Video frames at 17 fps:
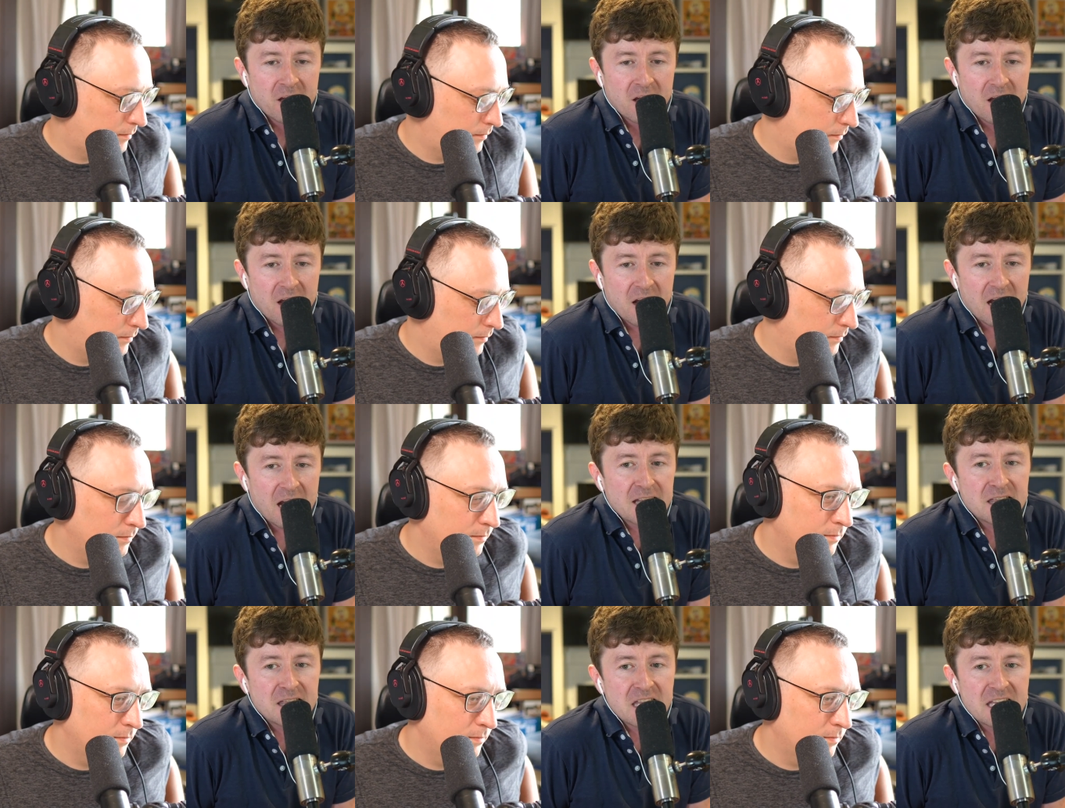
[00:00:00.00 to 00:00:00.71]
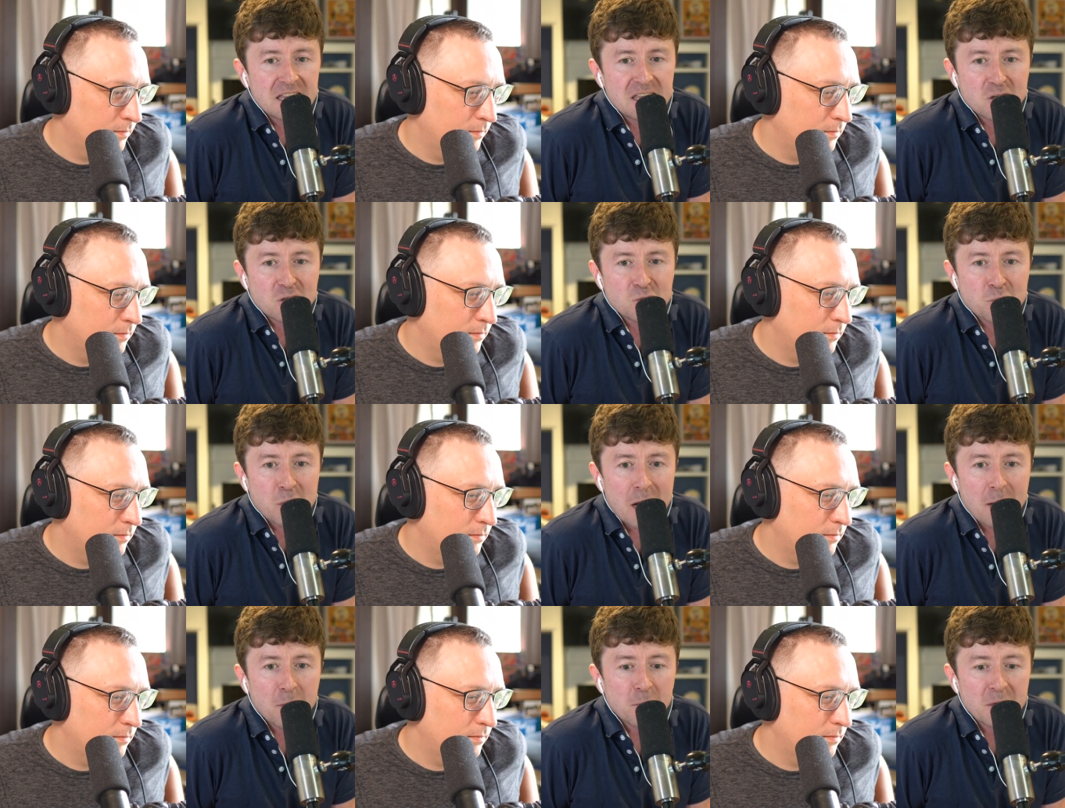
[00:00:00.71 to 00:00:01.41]
Speaker 1: I think there's
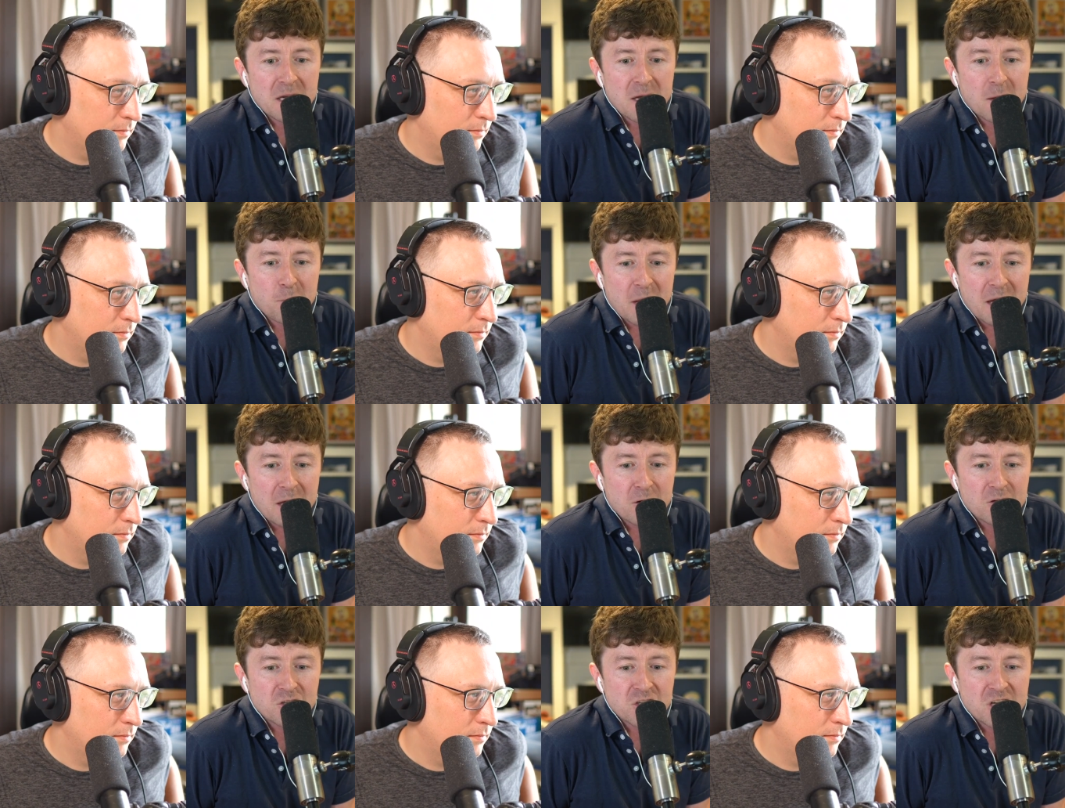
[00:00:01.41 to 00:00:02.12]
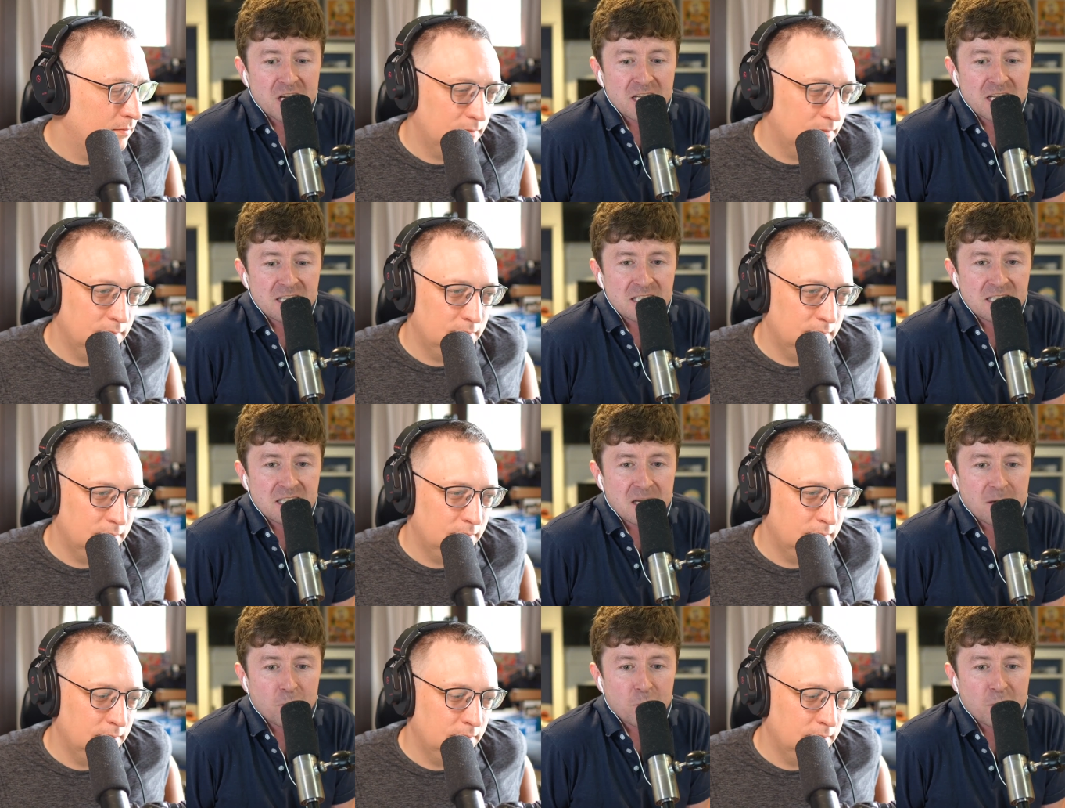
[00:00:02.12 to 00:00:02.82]
probably a better chance
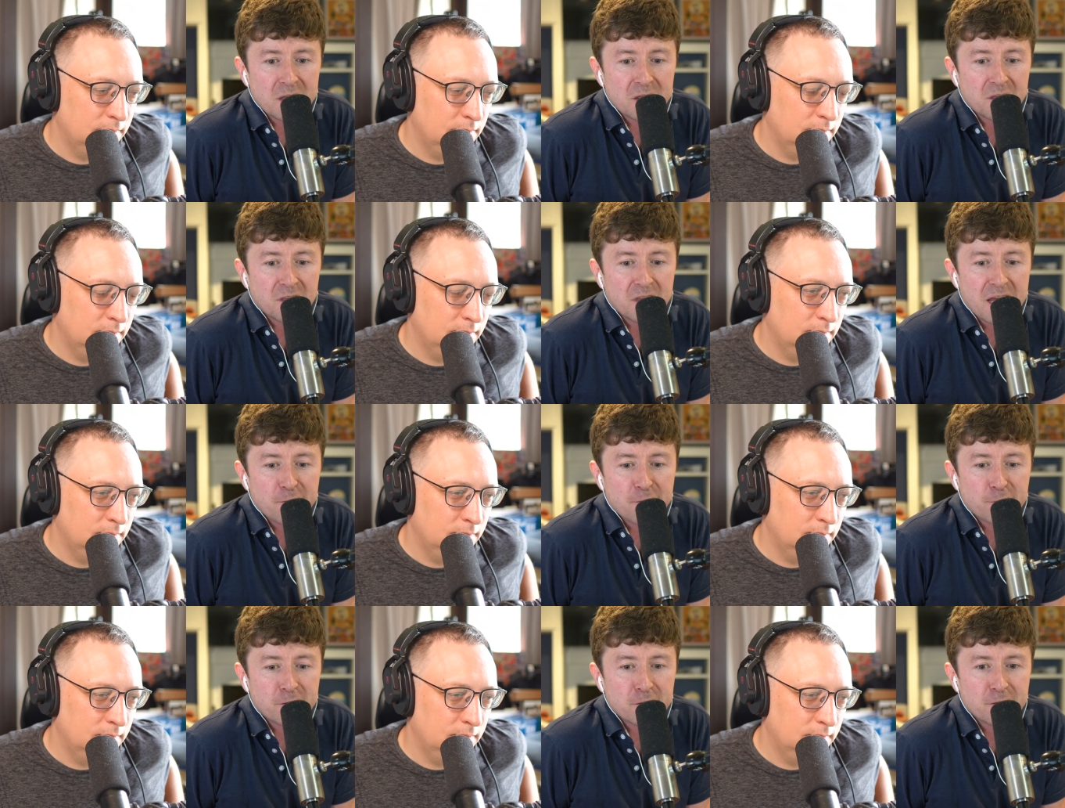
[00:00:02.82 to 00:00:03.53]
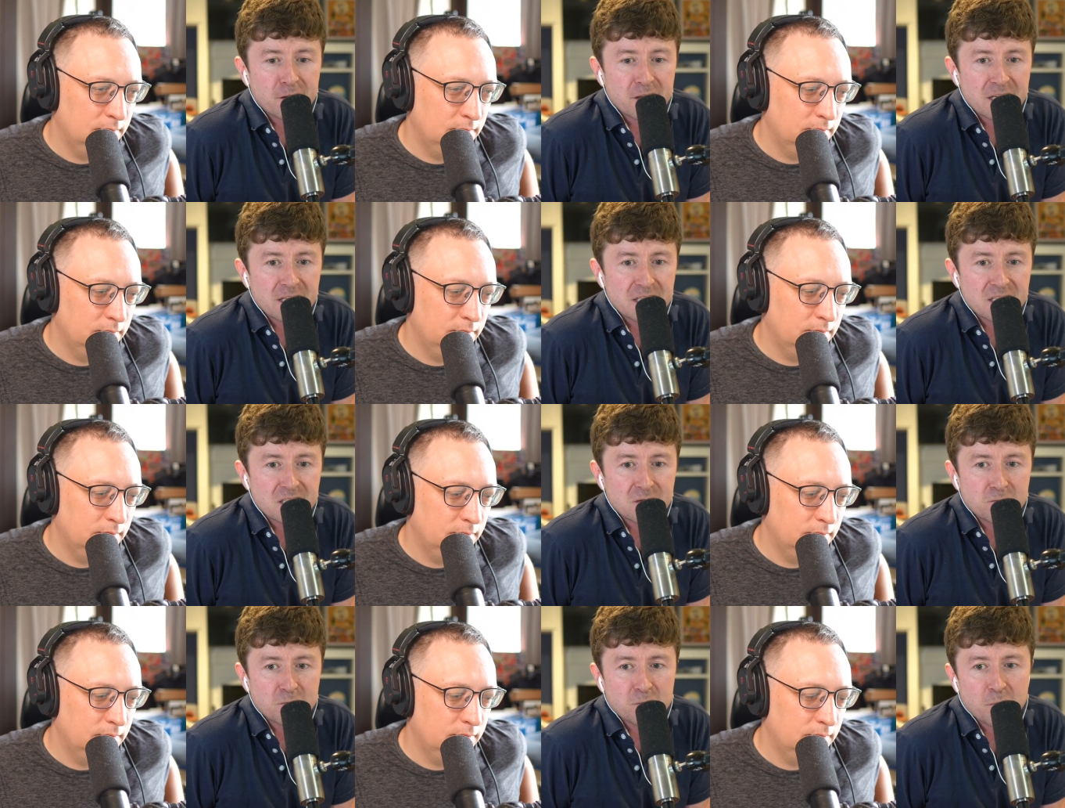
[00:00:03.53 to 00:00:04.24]
that we left
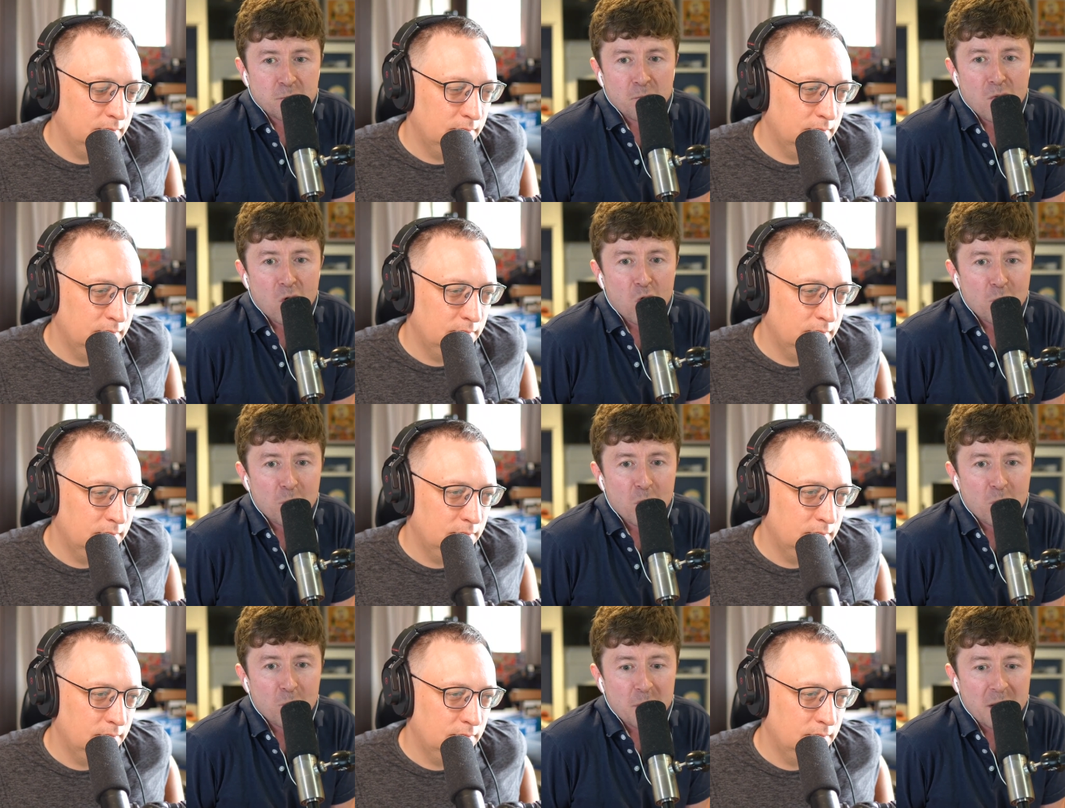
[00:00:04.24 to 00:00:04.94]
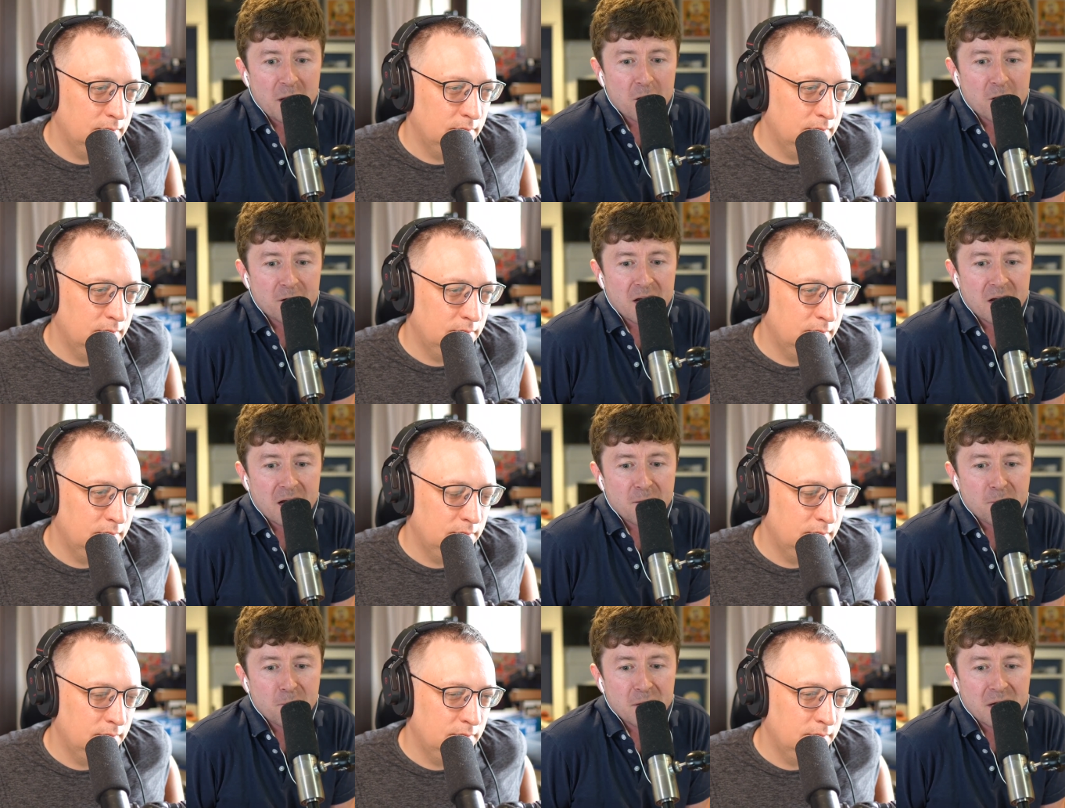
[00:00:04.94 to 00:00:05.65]
this mobile
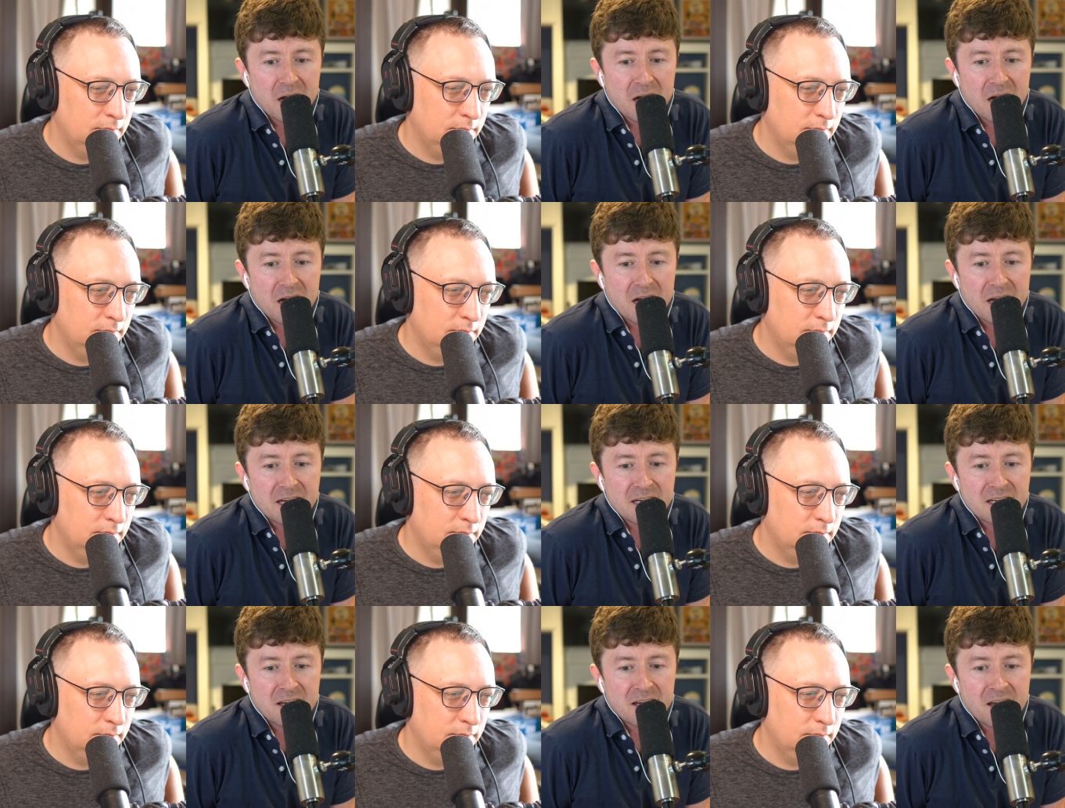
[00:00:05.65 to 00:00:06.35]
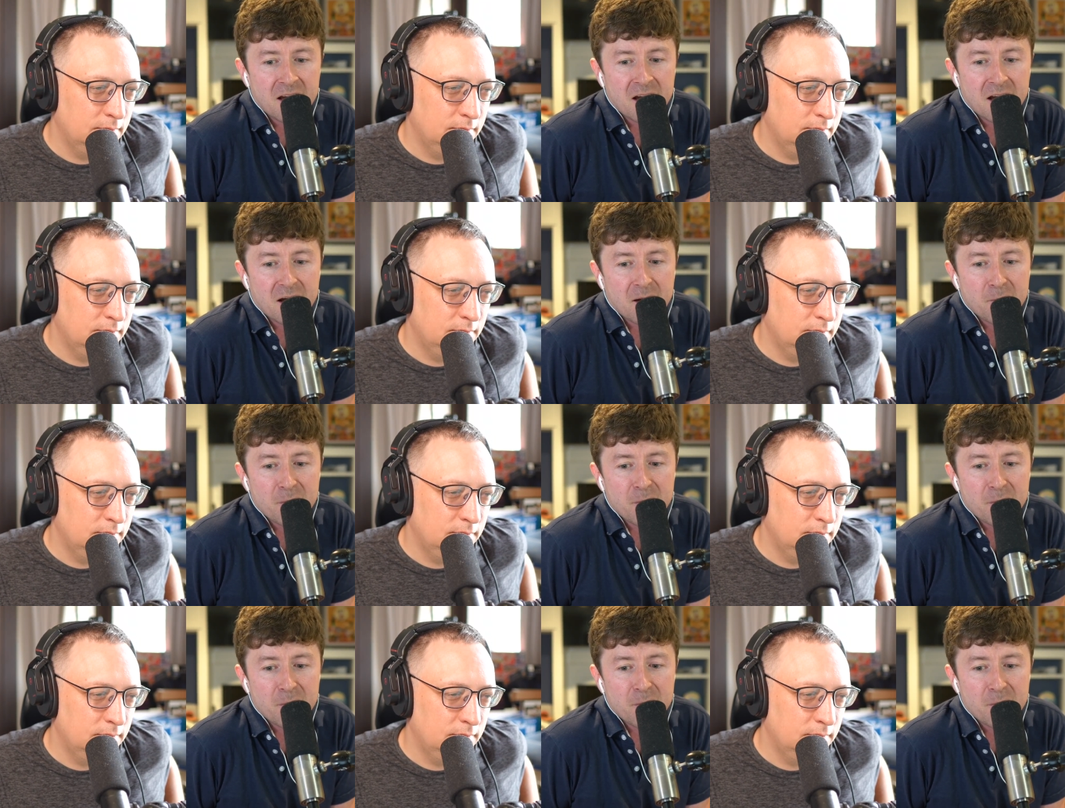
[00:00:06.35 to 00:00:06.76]
paradigm behind um,